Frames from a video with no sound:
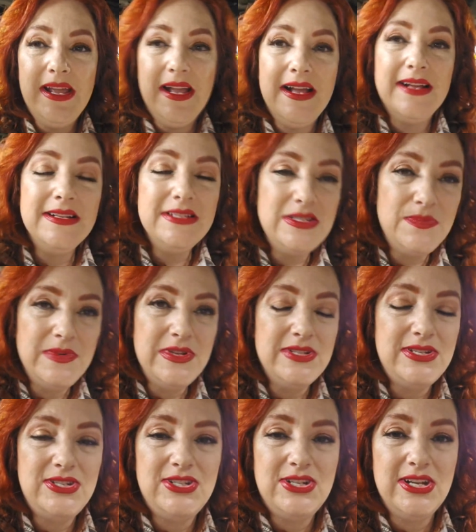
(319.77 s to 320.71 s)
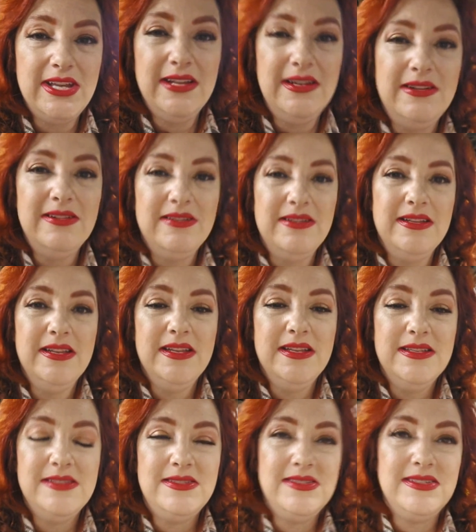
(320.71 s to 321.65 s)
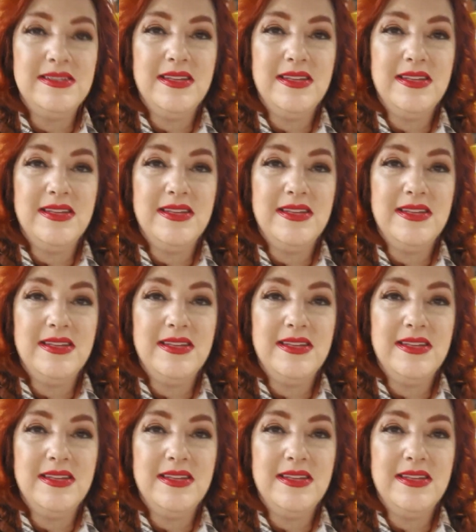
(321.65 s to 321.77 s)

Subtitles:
husband's channel is